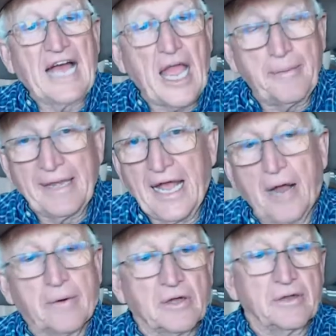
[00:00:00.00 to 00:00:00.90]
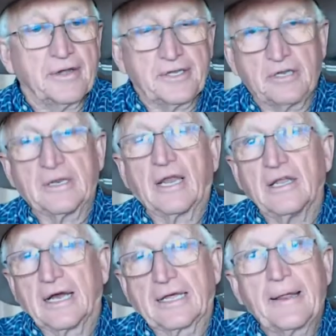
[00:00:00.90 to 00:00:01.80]
timing how we're going to do. Now
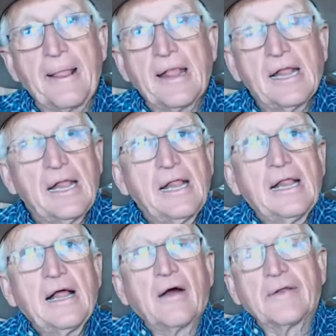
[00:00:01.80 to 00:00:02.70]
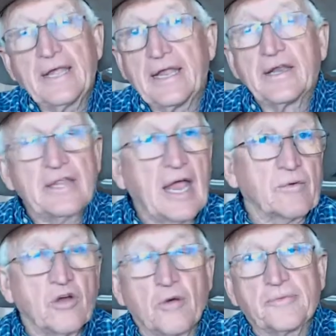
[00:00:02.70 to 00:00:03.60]
look, on the end of
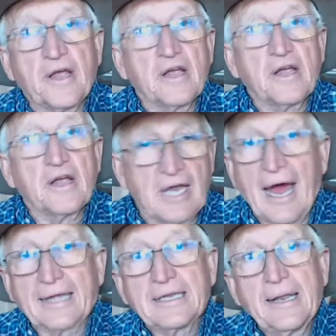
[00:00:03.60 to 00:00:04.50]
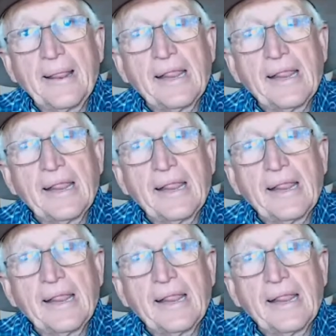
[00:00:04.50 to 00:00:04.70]
that rope there's a knot.